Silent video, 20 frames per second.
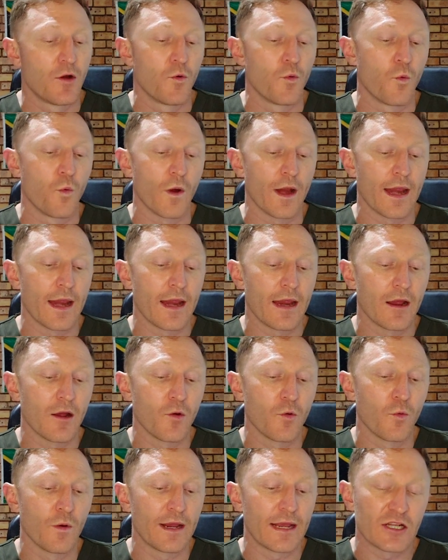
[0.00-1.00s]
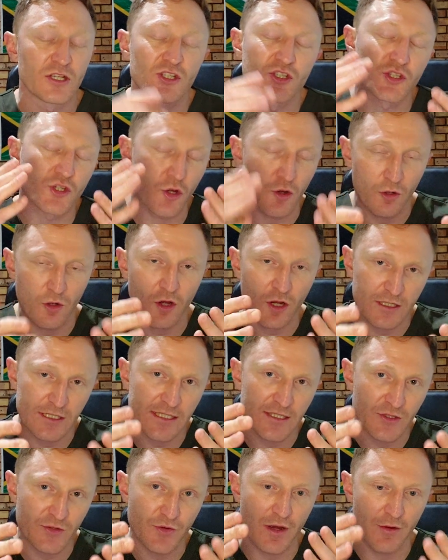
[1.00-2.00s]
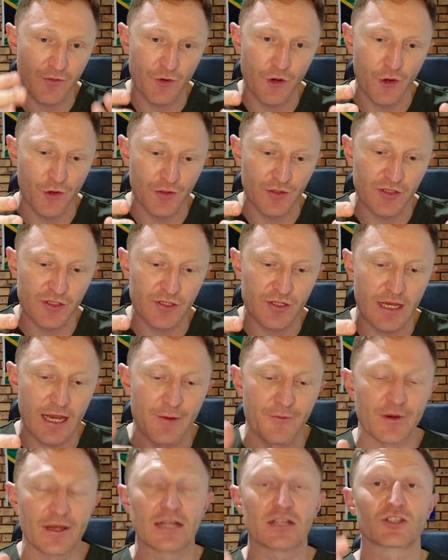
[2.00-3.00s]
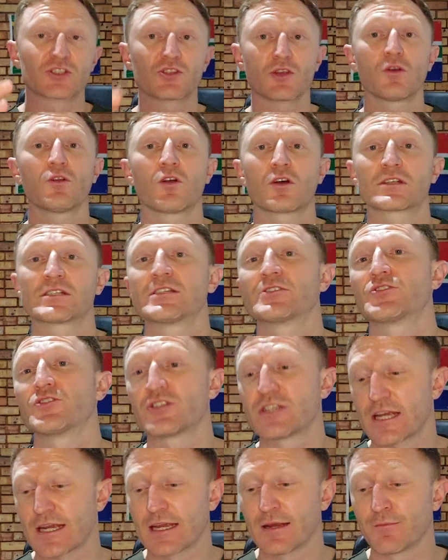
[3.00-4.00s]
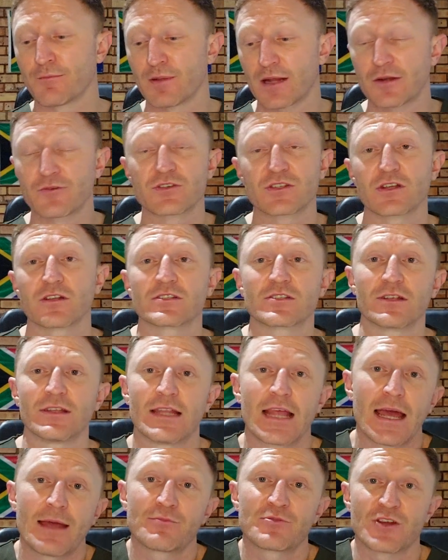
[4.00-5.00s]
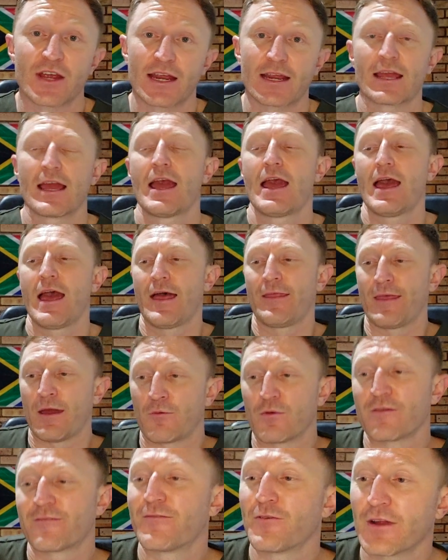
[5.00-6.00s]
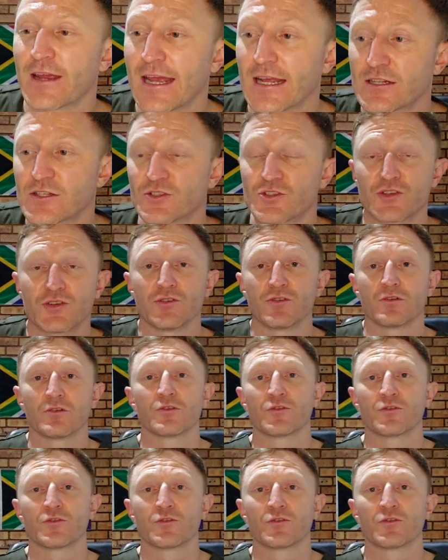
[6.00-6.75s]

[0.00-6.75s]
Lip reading: where we get so locked into our notes and we get so locked into checking blood results on LabTrack that we forget to